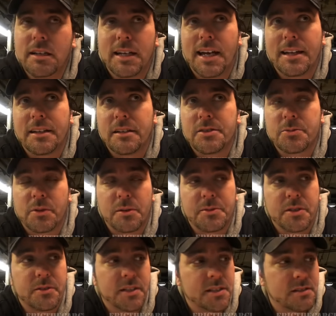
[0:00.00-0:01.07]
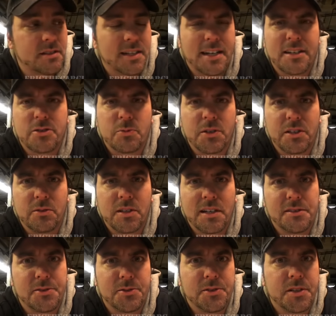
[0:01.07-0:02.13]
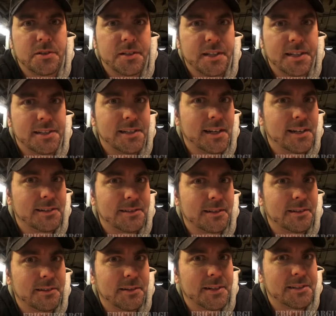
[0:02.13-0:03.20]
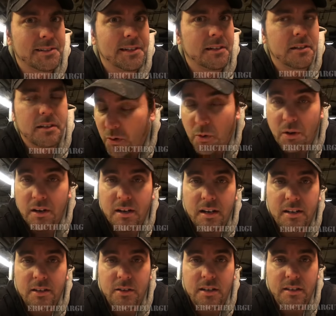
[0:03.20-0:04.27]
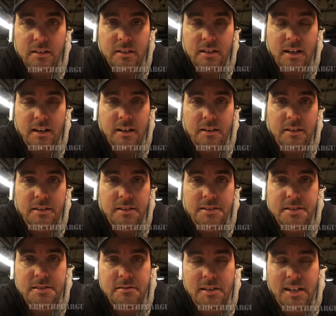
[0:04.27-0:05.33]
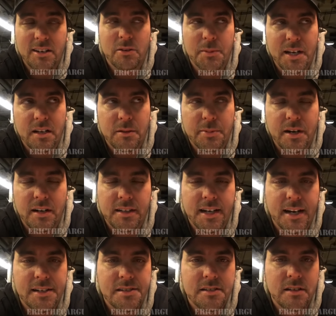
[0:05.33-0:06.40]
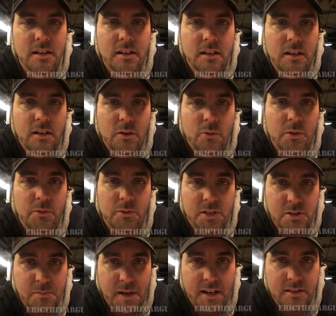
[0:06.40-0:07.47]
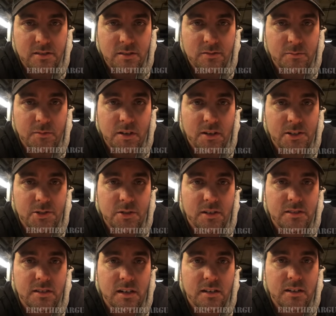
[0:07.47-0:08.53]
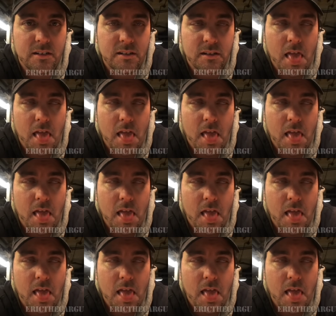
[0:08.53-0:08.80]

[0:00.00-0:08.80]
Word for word: Yeah, that is what I'm doing these. That is what you kids are doing these days, I don't know, isn't it? Or you can uh, hear me on the podcast with Rich Baxter from Car and Truck Talk.